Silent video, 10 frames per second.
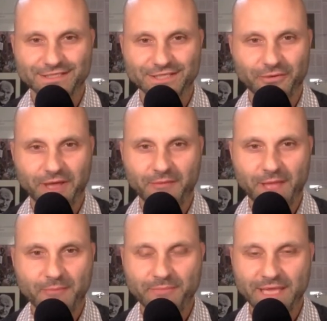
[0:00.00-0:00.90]
You know, are,
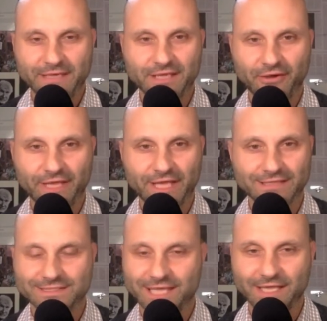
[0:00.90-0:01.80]
are, men going out
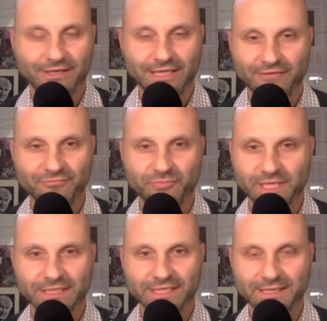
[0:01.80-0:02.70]
and saying, "I love
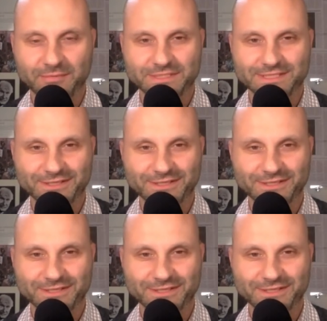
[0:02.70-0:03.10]
big lips"?